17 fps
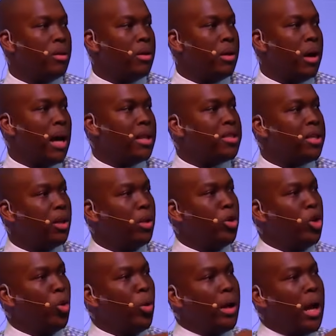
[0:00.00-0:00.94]
Until
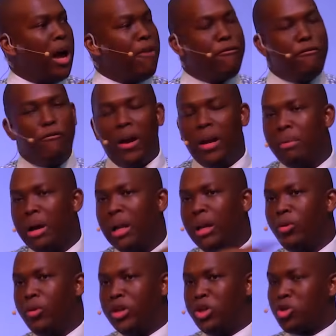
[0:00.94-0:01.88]
you and I fundamentally
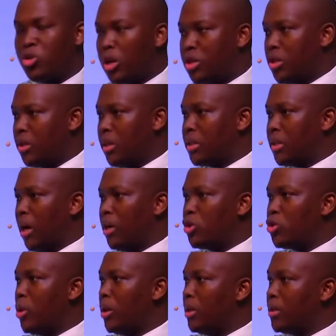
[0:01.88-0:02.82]
restructure this
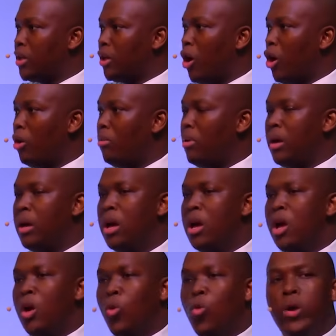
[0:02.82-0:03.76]
country and this economy,
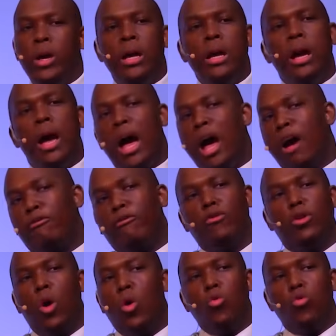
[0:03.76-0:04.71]
we have
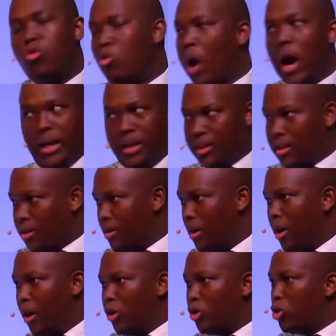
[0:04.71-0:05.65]
no right
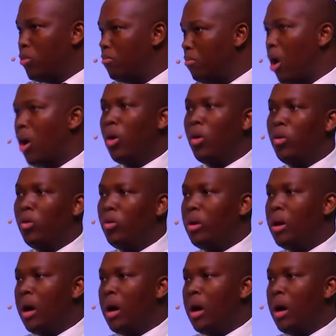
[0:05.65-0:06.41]
to moan